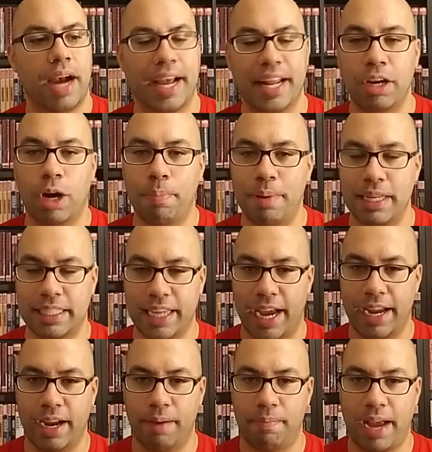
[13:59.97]
I need to open this
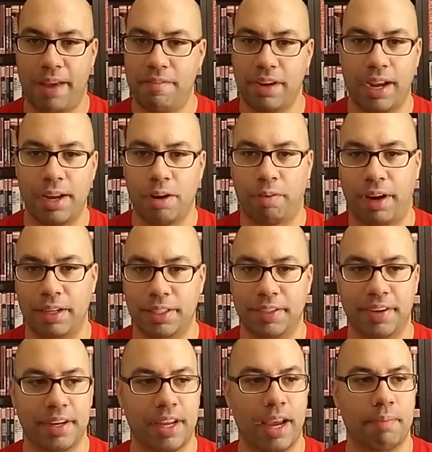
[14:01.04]
guy up. I haven't gotten around
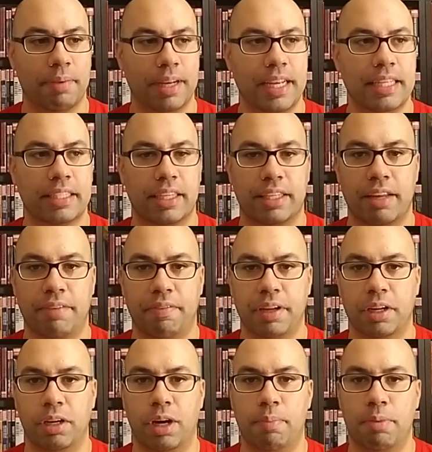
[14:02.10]
to it yet, but he's definitely
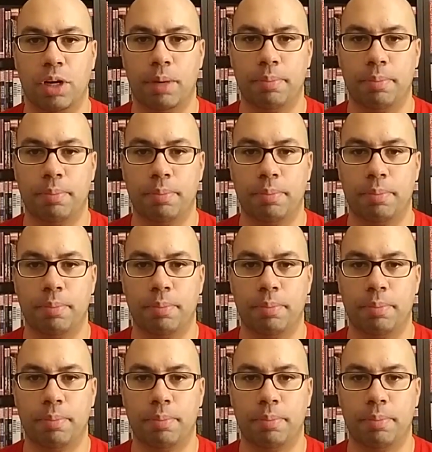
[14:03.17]
gonna, I'm gonna